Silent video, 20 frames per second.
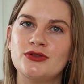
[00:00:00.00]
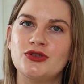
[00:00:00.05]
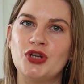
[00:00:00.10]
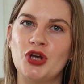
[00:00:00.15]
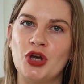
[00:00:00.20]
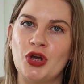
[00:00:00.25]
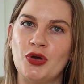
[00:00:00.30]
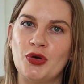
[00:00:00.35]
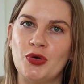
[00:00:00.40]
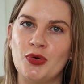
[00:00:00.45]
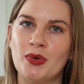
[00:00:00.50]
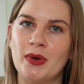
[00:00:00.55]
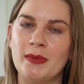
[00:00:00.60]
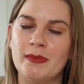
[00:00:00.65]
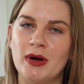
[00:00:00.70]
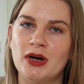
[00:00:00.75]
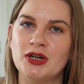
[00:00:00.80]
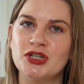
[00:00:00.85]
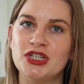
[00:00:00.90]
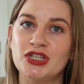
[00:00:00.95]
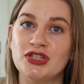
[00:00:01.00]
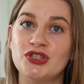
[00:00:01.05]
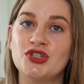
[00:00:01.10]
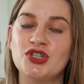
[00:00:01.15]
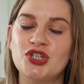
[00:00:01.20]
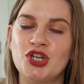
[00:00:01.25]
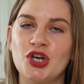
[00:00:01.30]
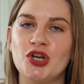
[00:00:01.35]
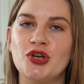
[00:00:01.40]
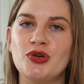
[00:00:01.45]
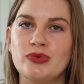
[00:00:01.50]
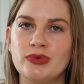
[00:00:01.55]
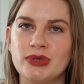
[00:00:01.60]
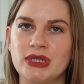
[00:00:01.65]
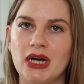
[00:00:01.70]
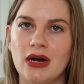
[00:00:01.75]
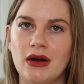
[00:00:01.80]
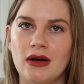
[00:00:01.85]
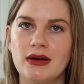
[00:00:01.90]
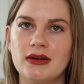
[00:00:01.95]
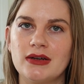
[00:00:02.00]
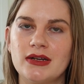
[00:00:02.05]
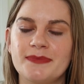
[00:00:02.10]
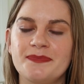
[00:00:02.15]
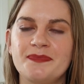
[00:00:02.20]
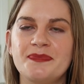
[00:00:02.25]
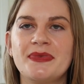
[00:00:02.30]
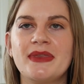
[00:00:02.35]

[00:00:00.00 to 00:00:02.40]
too much it's too dark